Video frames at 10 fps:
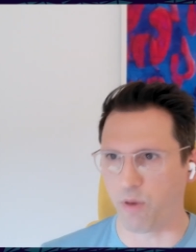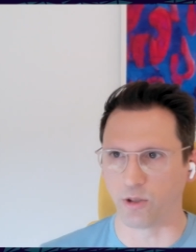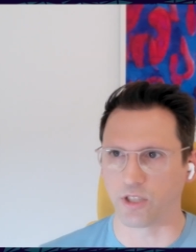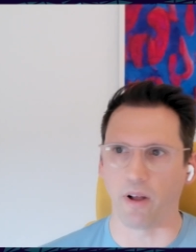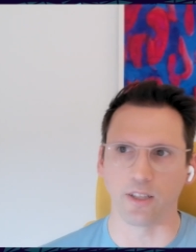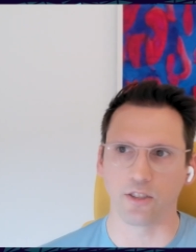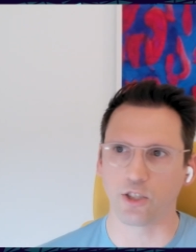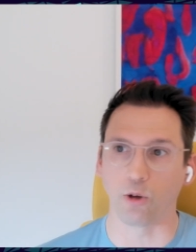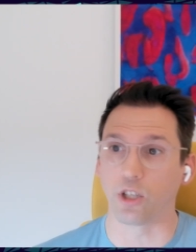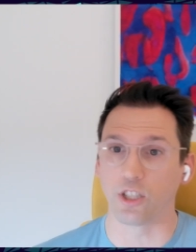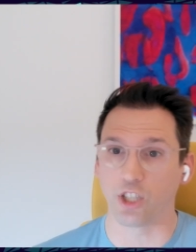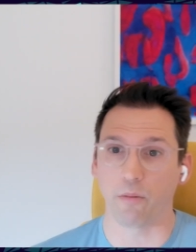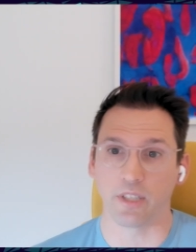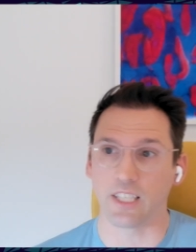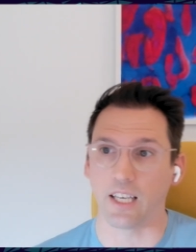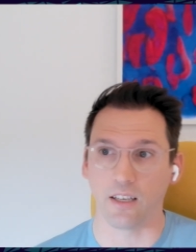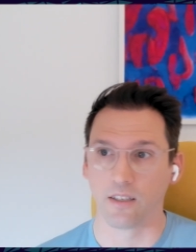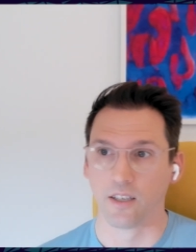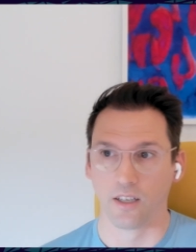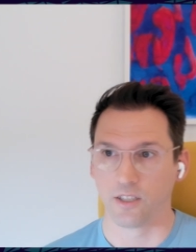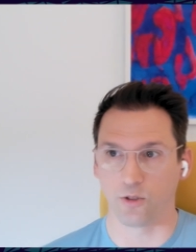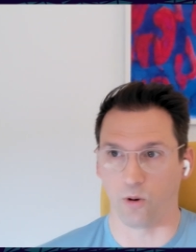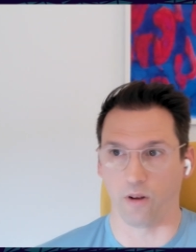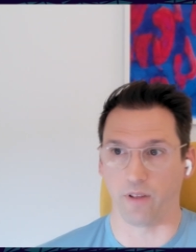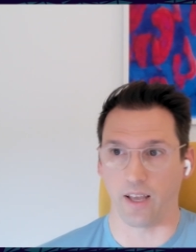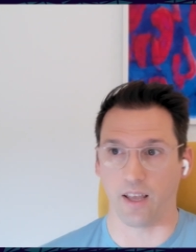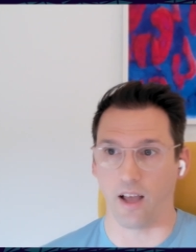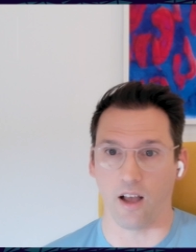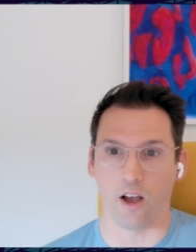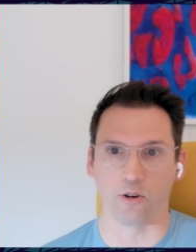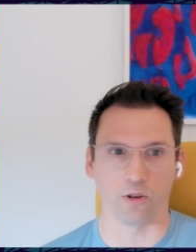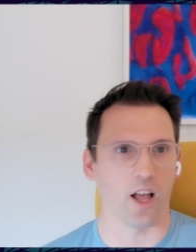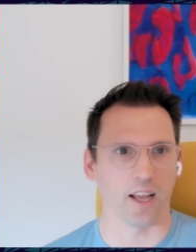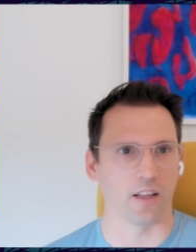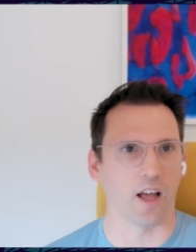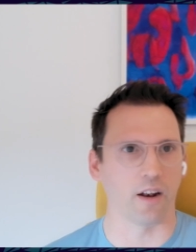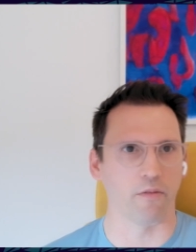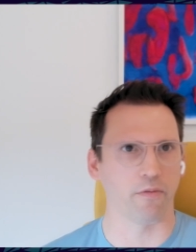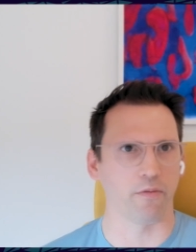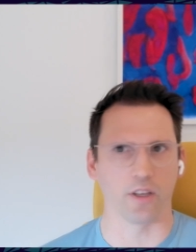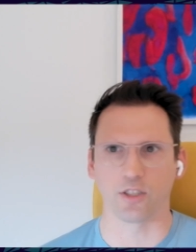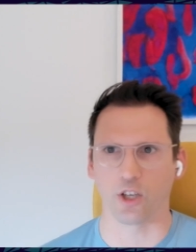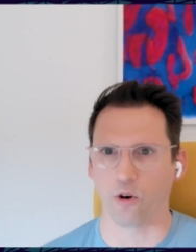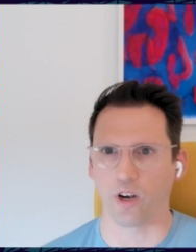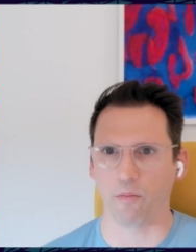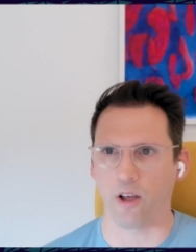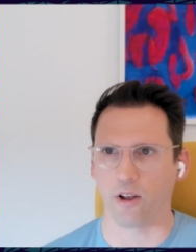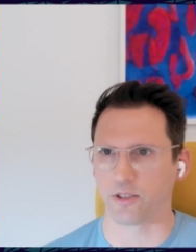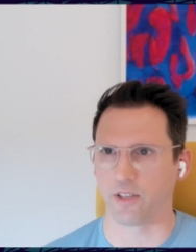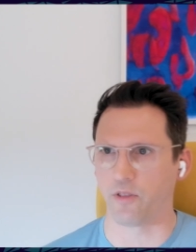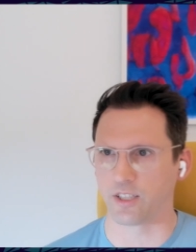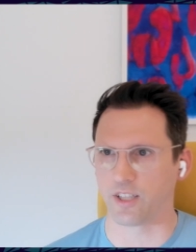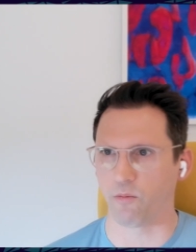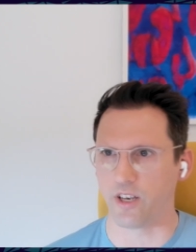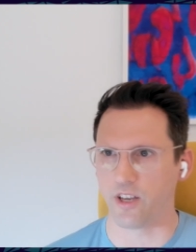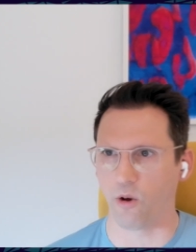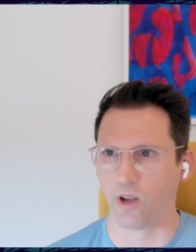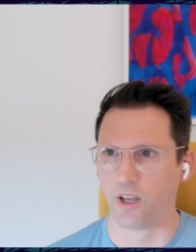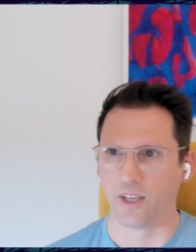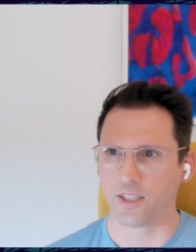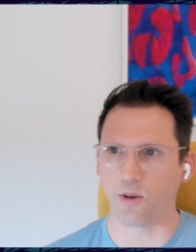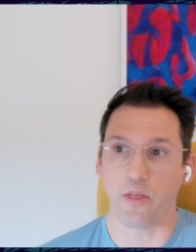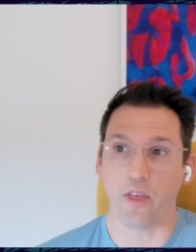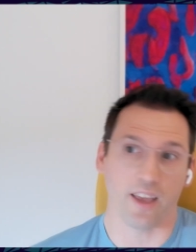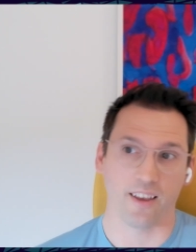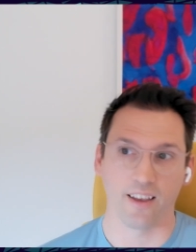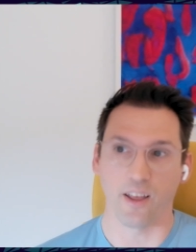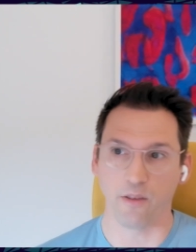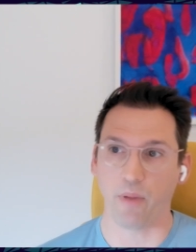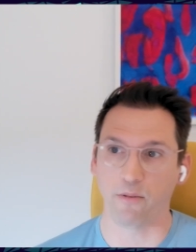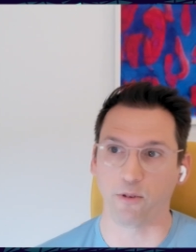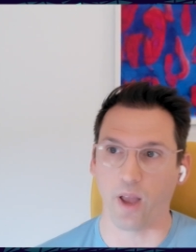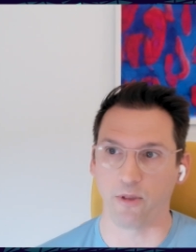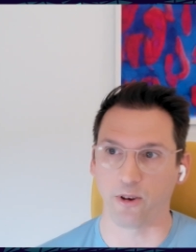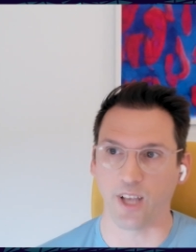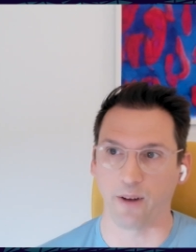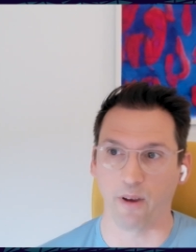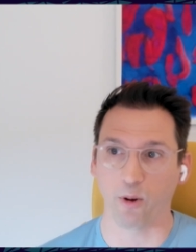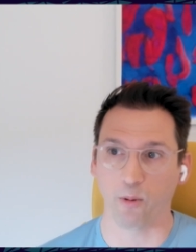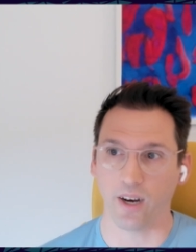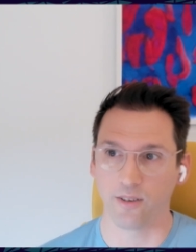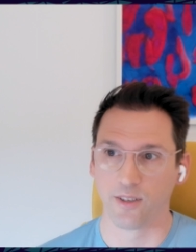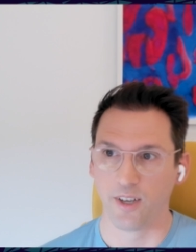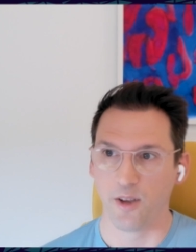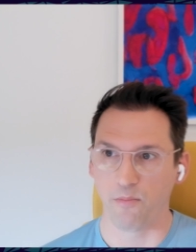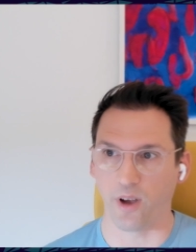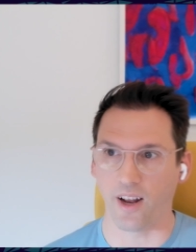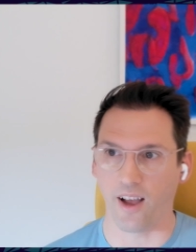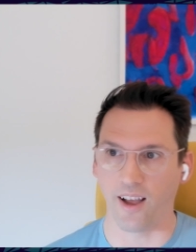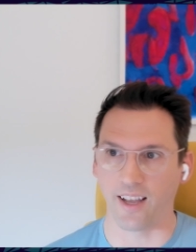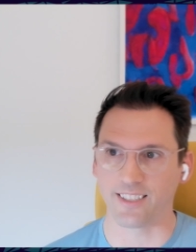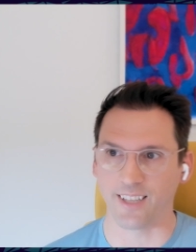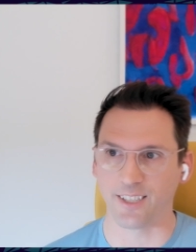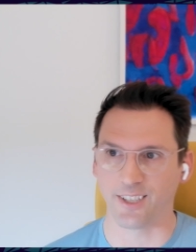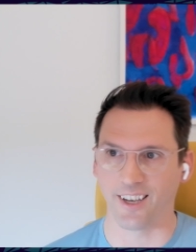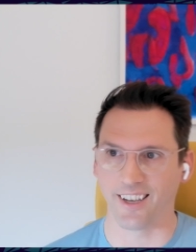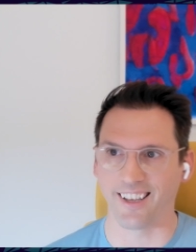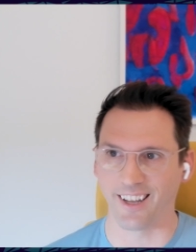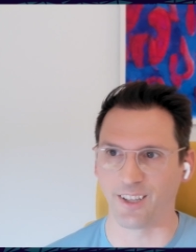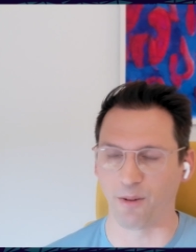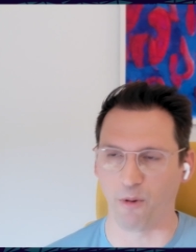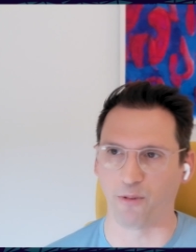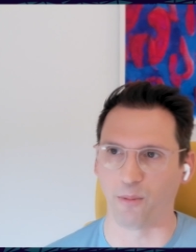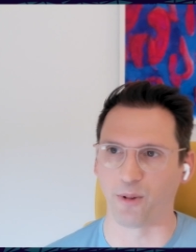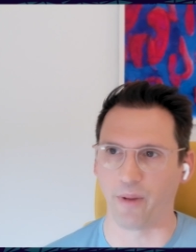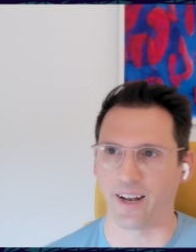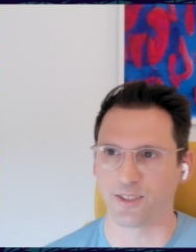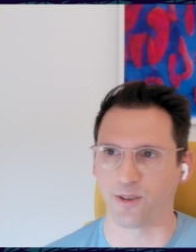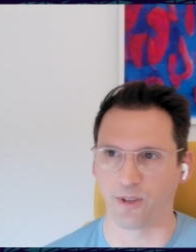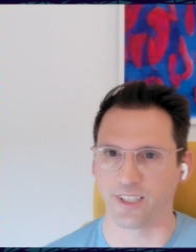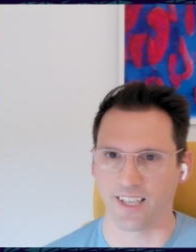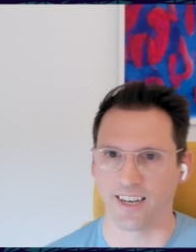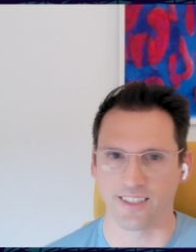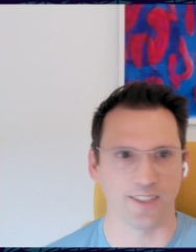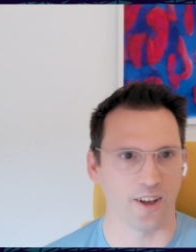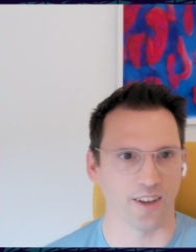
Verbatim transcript: post about social legitimacy, sort of like underlying a lot of the security models and things that we do. So I think behavioral game theory is kind of everywhere, but it's nice to get a little more formal about it. So I'm really excited to